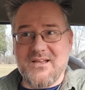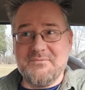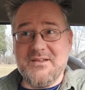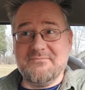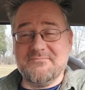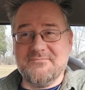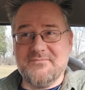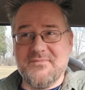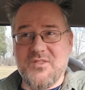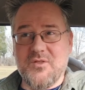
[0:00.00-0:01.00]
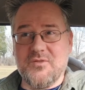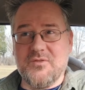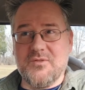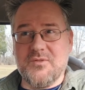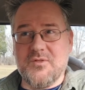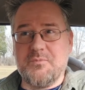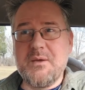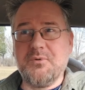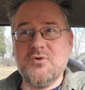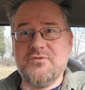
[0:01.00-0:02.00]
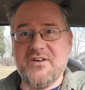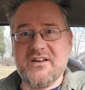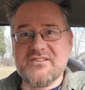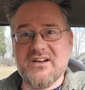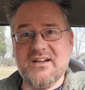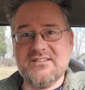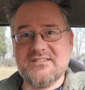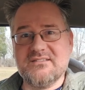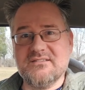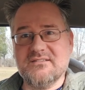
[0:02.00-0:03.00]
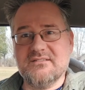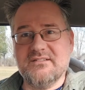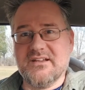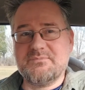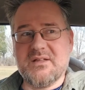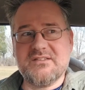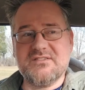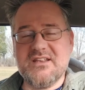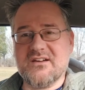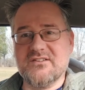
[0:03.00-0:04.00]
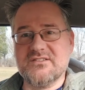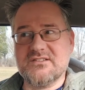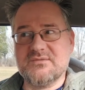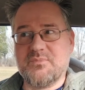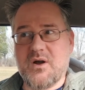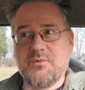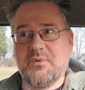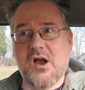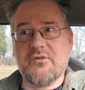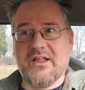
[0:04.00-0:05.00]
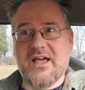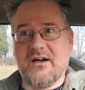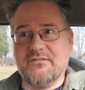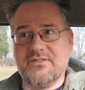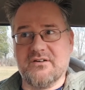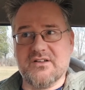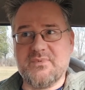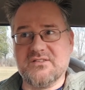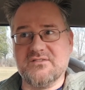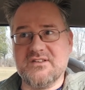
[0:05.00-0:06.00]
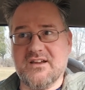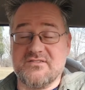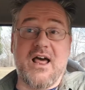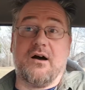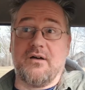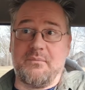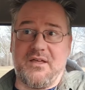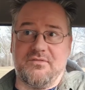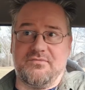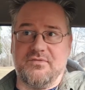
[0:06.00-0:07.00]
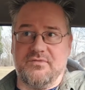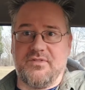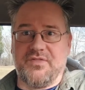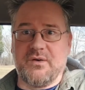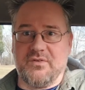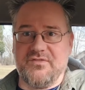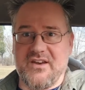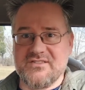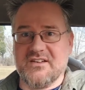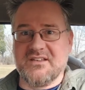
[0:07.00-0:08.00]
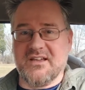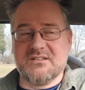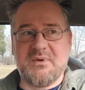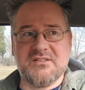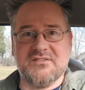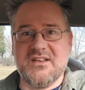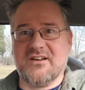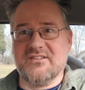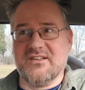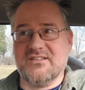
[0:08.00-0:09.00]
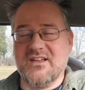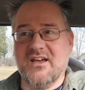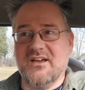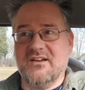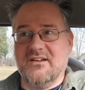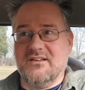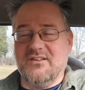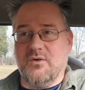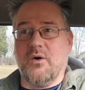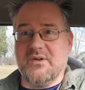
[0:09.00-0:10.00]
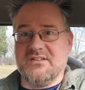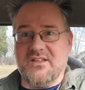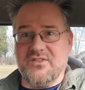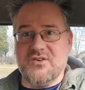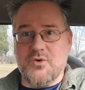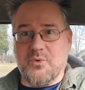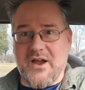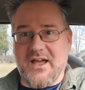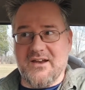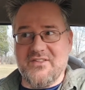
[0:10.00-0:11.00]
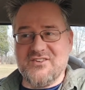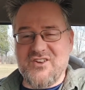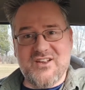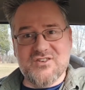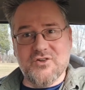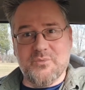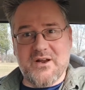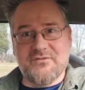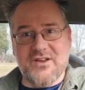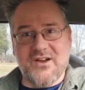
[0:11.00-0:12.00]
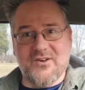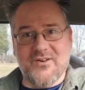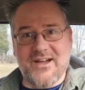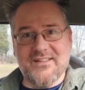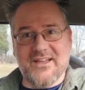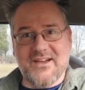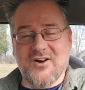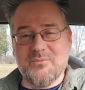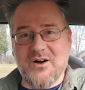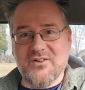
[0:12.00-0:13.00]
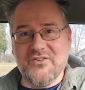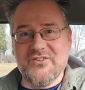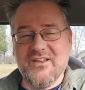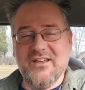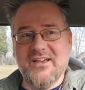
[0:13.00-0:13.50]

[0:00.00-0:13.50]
I mean, the people who fetishize expensive sneakers probably already have their expensive sneakers. Now, I mean, the thing with fetishizing expensive sneakers is you always need the new brand and they change a little bit every year, right? Like car models.